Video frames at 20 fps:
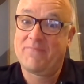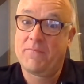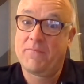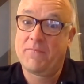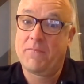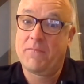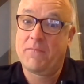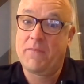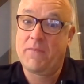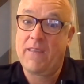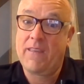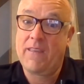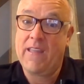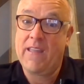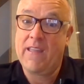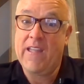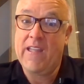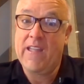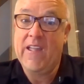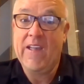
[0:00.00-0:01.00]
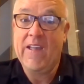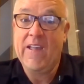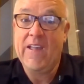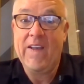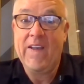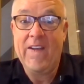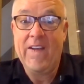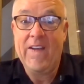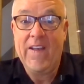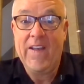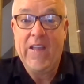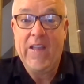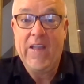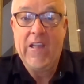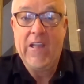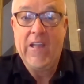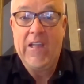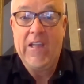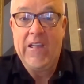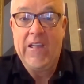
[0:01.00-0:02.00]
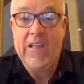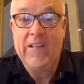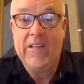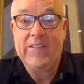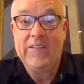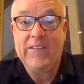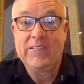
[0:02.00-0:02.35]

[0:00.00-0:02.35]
someone can call you out on whatever the